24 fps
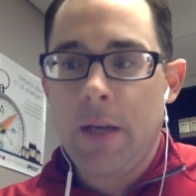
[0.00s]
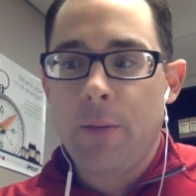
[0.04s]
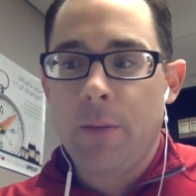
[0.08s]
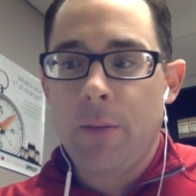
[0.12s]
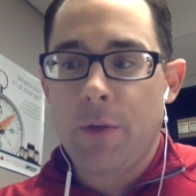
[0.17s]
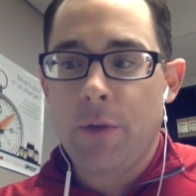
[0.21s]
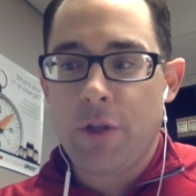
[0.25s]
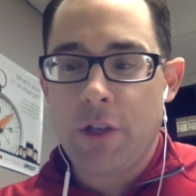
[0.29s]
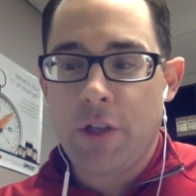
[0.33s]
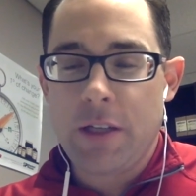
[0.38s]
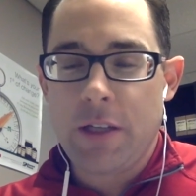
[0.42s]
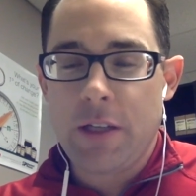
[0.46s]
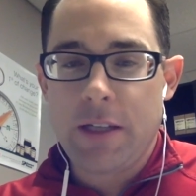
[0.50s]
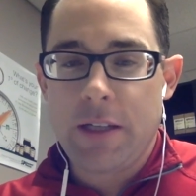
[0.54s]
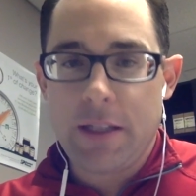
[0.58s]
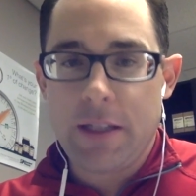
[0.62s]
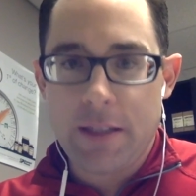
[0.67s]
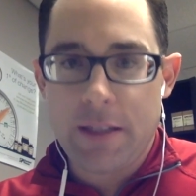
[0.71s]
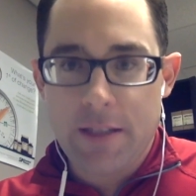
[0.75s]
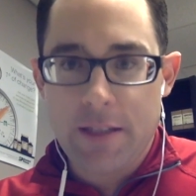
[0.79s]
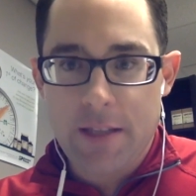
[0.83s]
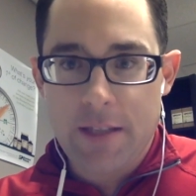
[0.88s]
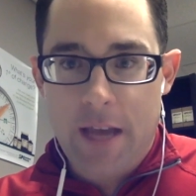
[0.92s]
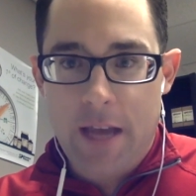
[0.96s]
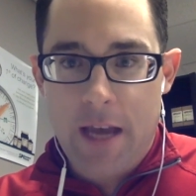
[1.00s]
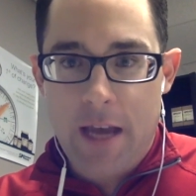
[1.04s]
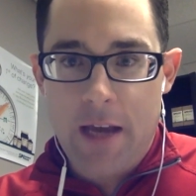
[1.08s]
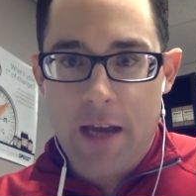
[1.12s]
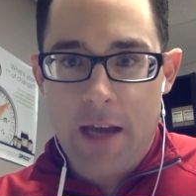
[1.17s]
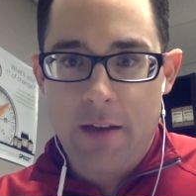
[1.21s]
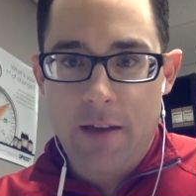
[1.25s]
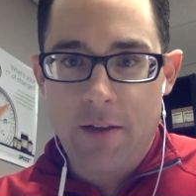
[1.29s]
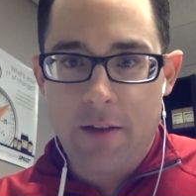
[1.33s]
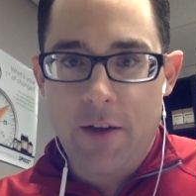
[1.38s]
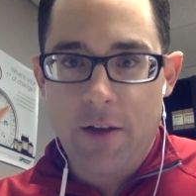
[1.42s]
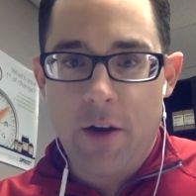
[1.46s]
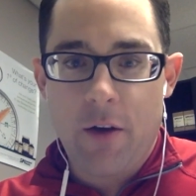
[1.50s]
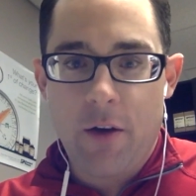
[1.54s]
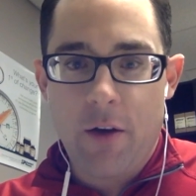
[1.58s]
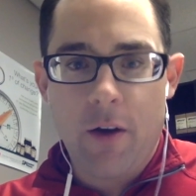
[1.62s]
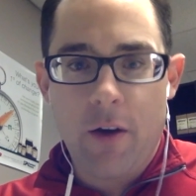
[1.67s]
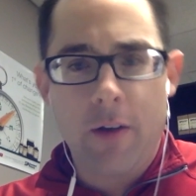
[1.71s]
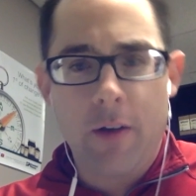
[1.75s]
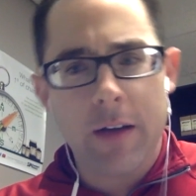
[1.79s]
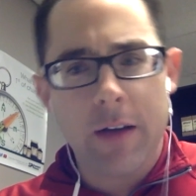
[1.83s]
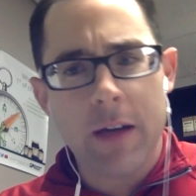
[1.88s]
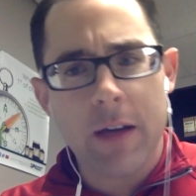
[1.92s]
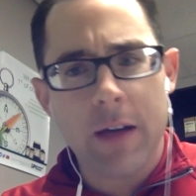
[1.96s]
But she did say,
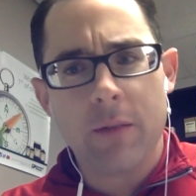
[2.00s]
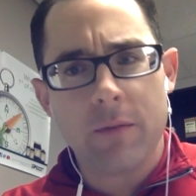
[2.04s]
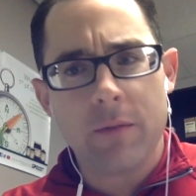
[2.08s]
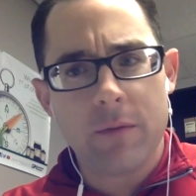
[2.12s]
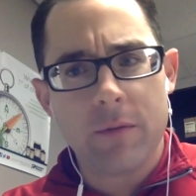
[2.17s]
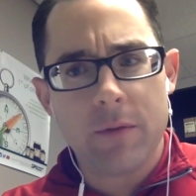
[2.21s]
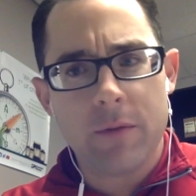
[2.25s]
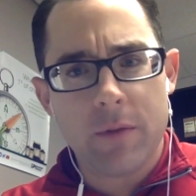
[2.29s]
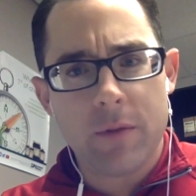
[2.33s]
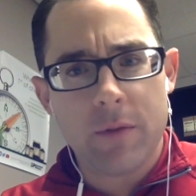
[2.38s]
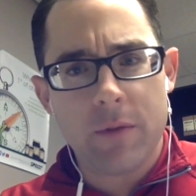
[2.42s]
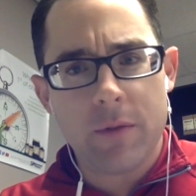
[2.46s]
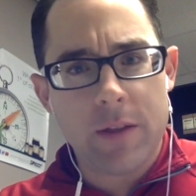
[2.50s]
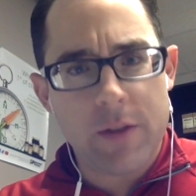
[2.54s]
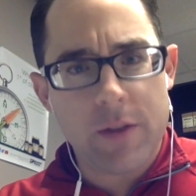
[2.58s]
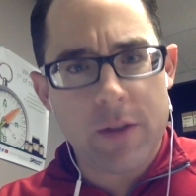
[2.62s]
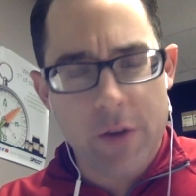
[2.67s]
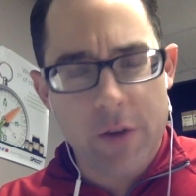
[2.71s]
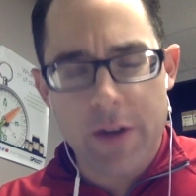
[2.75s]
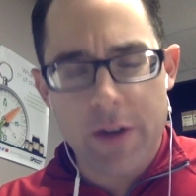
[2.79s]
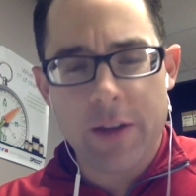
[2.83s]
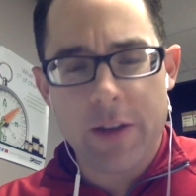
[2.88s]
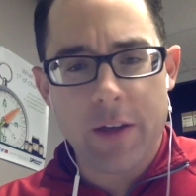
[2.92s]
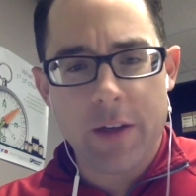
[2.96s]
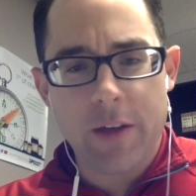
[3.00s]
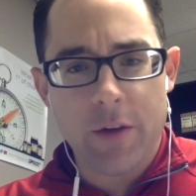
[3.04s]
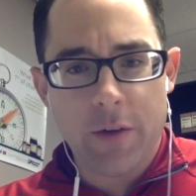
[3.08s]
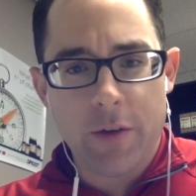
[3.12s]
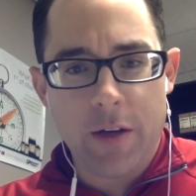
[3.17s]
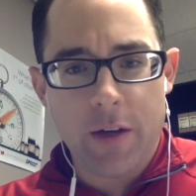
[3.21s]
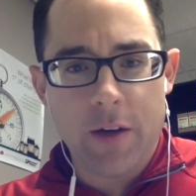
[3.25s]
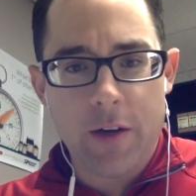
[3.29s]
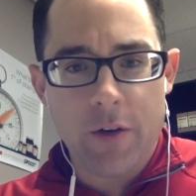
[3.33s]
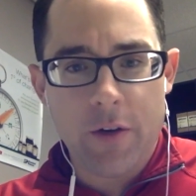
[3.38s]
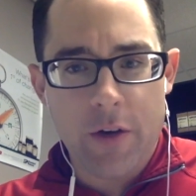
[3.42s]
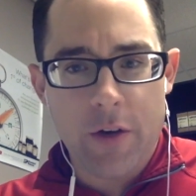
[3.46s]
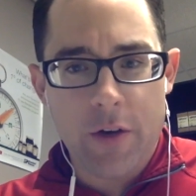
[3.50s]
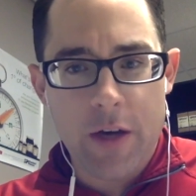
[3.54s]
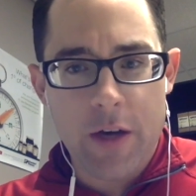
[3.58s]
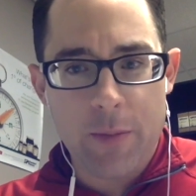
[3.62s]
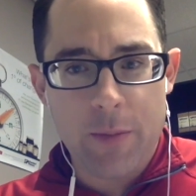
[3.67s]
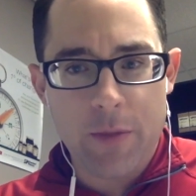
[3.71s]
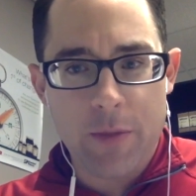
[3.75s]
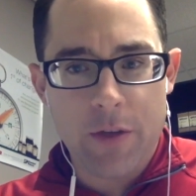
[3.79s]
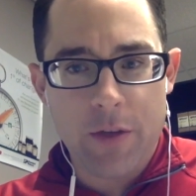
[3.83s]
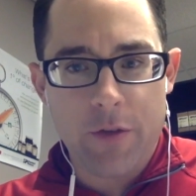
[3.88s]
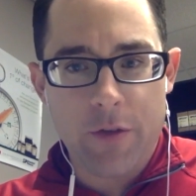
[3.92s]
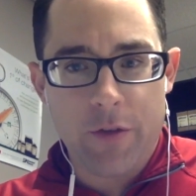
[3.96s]
oh, hey, is there anything going on in your hip
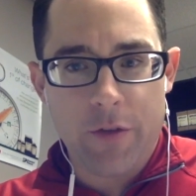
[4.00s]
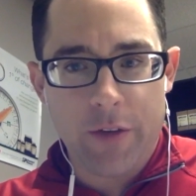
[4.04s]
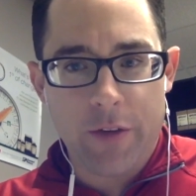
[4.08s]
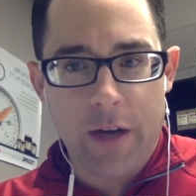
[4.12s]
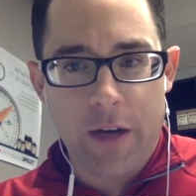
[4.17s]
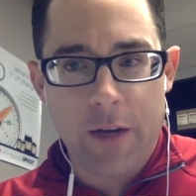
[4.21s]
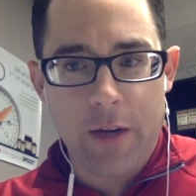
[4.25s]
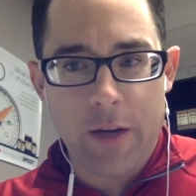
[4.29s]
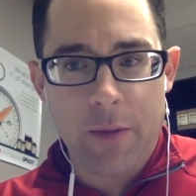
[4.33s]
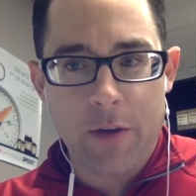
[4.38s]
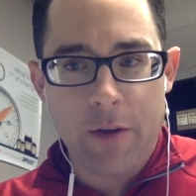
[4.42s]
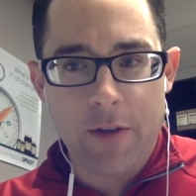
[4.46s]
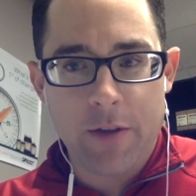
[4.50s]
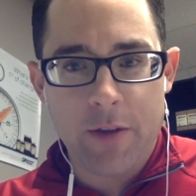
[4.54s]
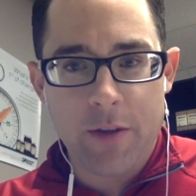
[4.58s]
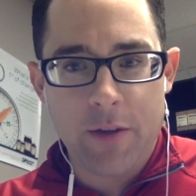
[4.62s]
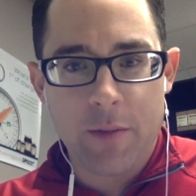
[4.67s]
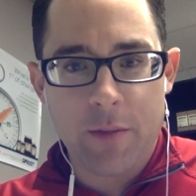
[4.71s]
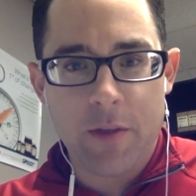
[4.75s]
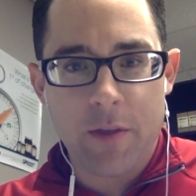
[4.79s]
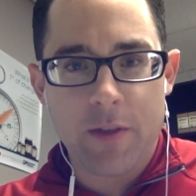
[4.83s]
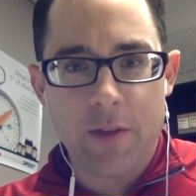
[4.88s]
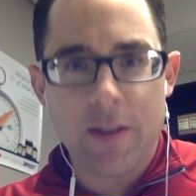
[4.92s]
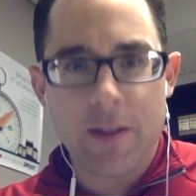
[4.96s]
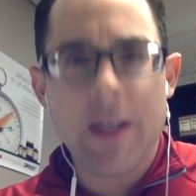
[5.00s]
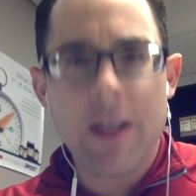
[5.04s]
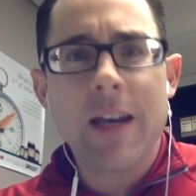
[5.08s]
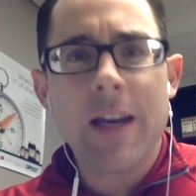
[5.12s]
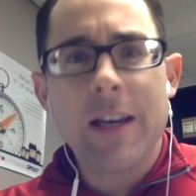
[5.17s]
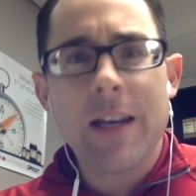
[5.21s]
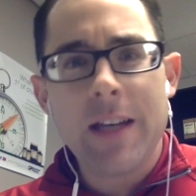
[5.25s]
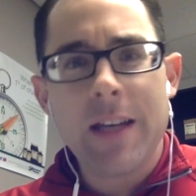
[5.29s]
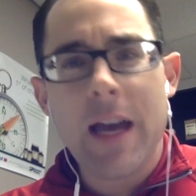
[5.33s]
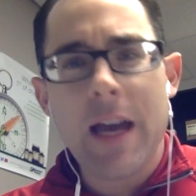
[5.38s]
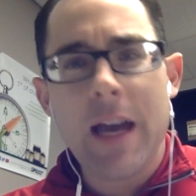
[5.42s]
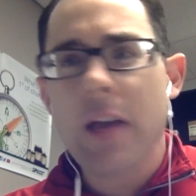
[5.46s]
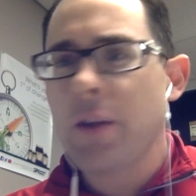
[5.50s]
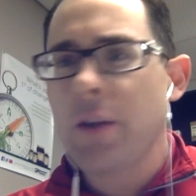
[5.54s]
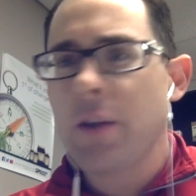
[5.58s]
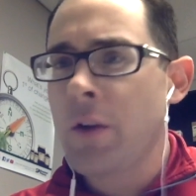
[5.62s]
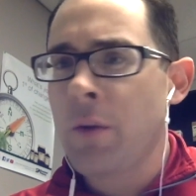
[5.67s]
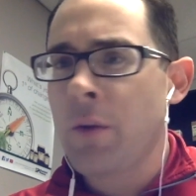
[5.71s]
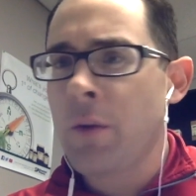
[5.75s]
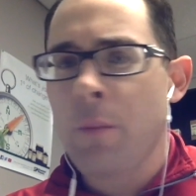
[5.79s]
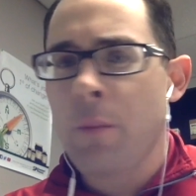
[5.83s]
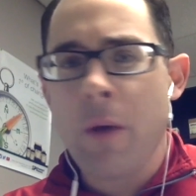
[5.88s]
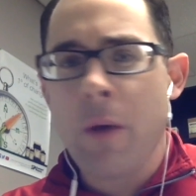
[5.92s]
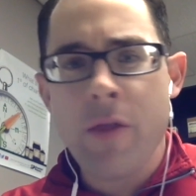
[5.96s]
that you forgot about telling me? Is, yeah,
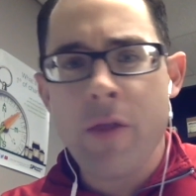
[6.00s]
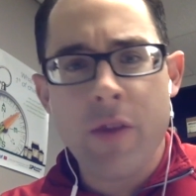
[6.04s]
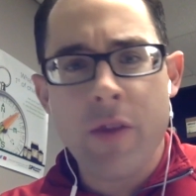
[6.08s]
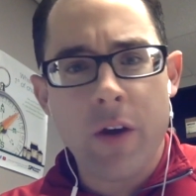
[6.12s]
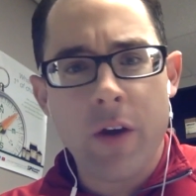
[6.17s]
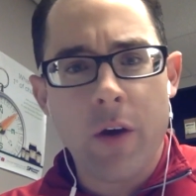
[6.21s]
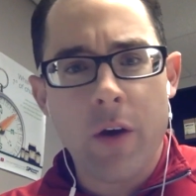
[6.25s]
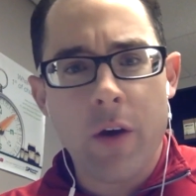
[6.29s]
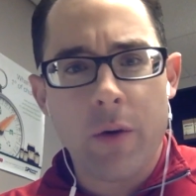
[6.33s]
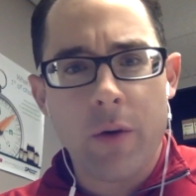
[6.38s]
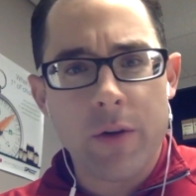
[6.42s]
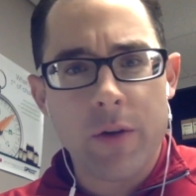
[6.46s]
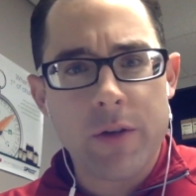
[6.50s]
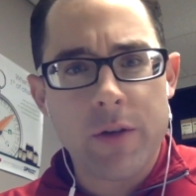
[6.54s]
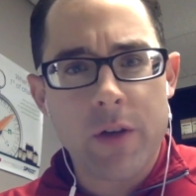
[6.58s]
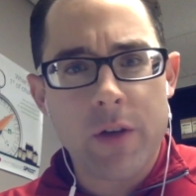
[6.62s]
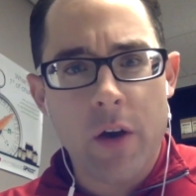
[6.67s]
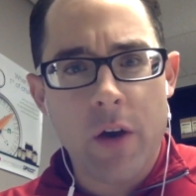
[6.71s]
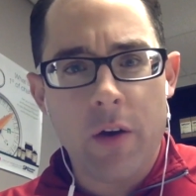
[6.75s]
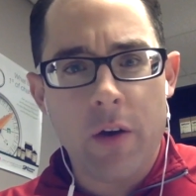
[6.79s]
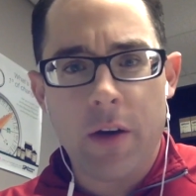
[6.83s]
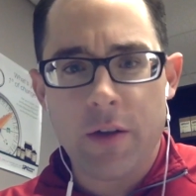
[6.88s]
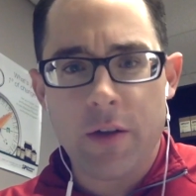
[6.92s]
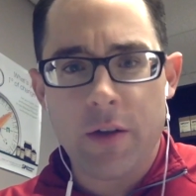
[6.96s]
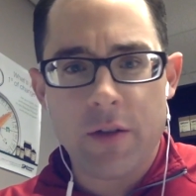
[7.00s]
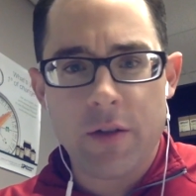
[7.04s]
a month ago or so, I